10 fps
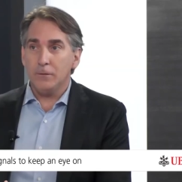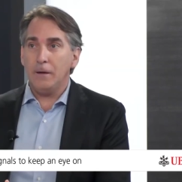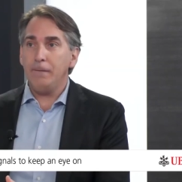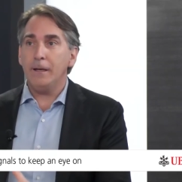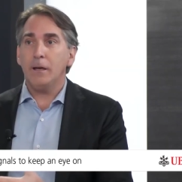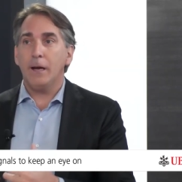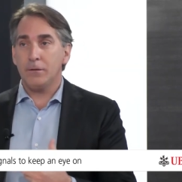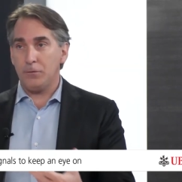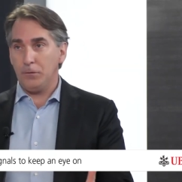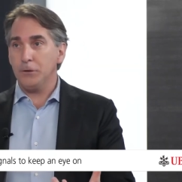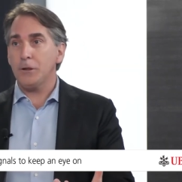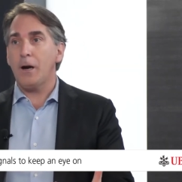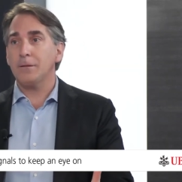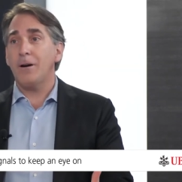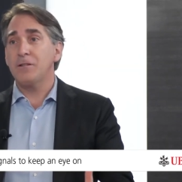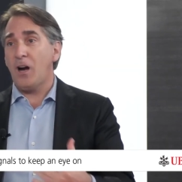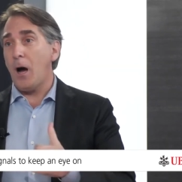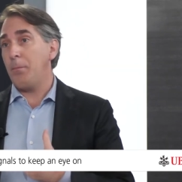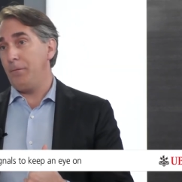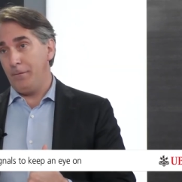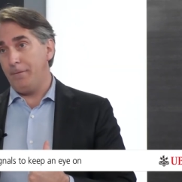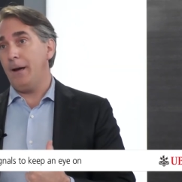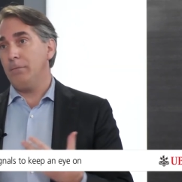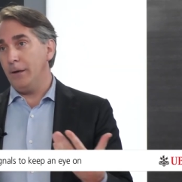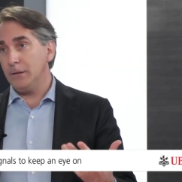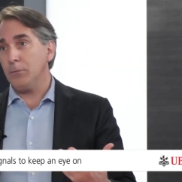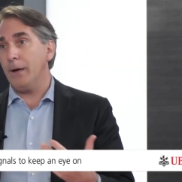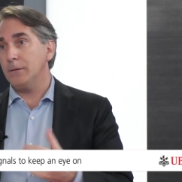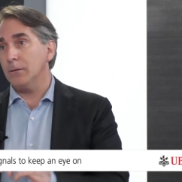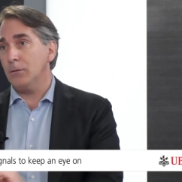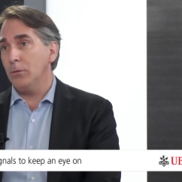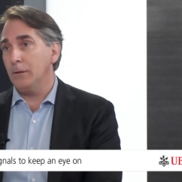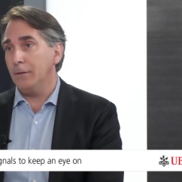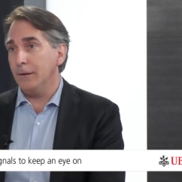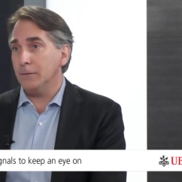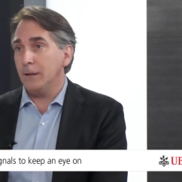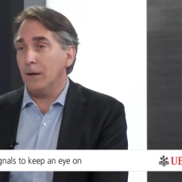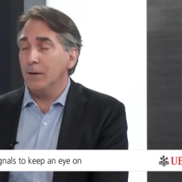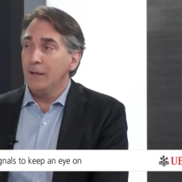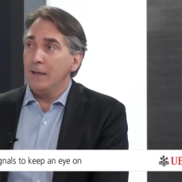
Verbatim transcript: So definitely external shocks on top of the Fed raising rates and cooling things here.